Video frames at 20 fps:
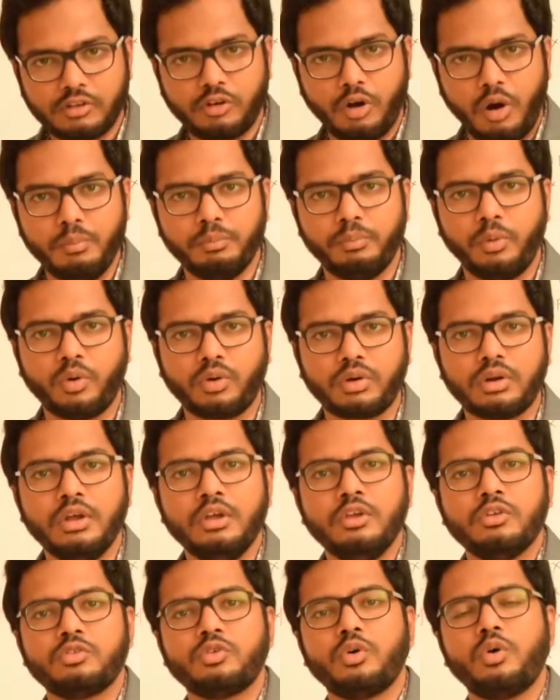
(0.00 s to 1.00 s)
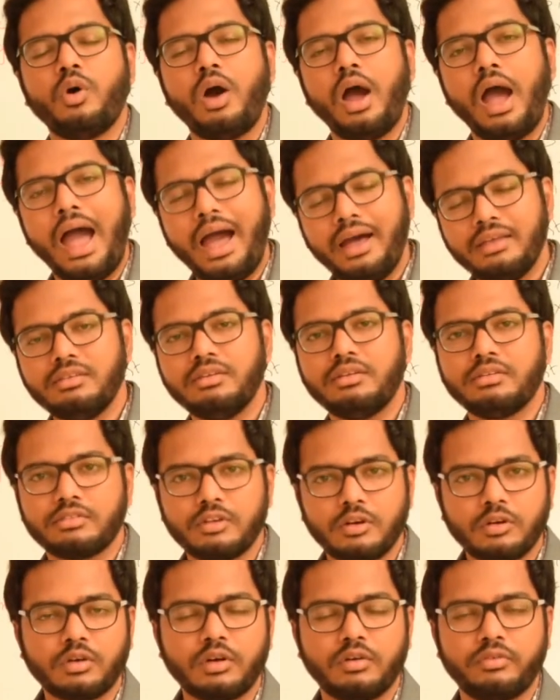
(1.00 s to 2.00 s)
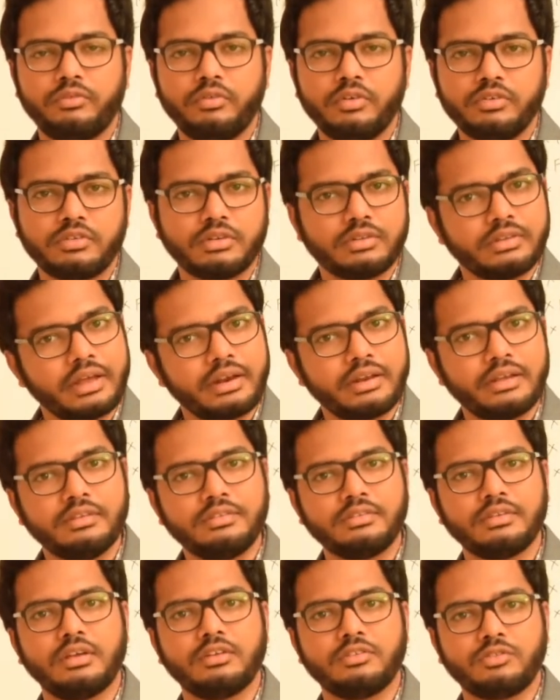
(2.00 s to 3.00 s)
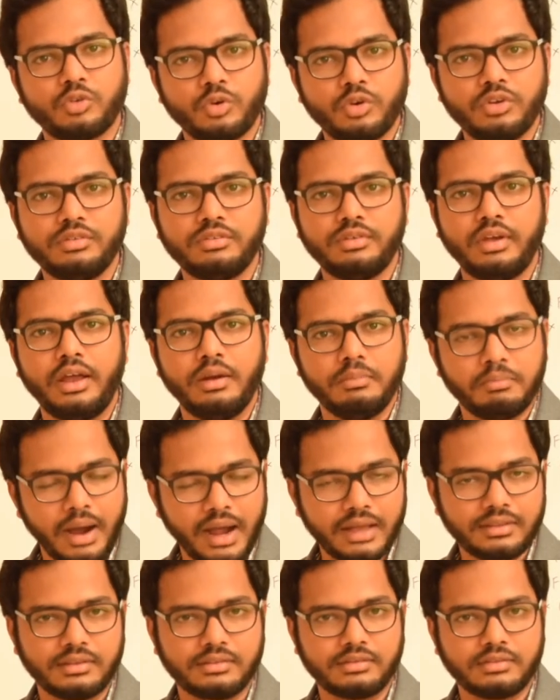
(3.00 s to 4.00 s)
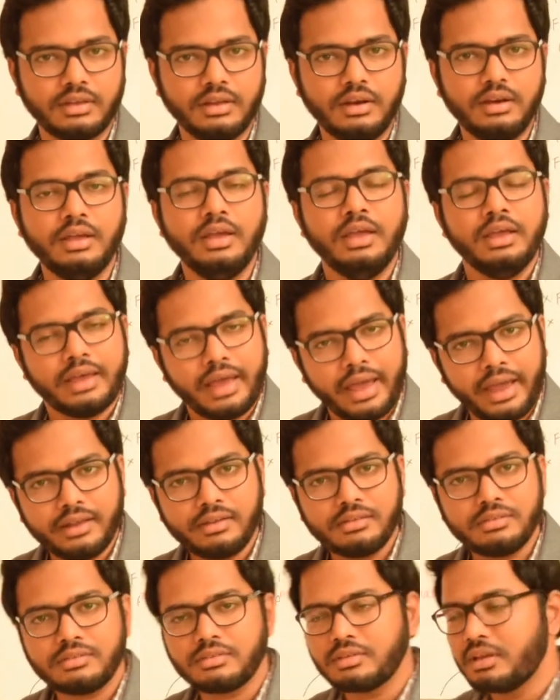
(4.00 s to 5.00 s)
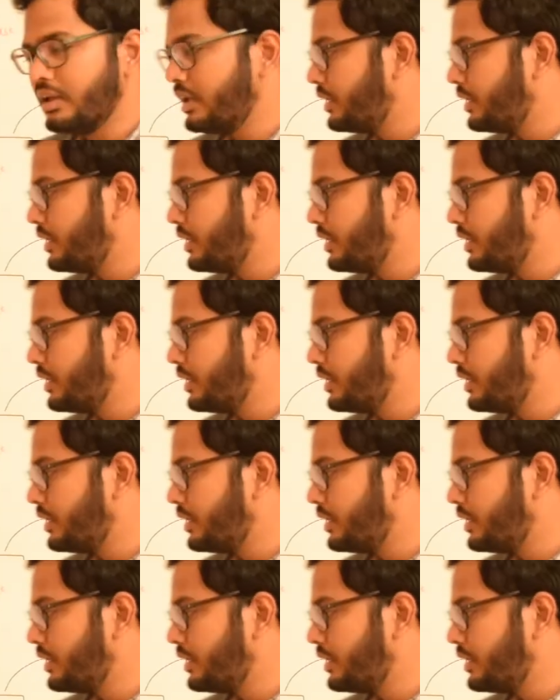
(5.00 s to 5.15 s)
compound. So as a result of which, there is a suicide by the cell. Hence,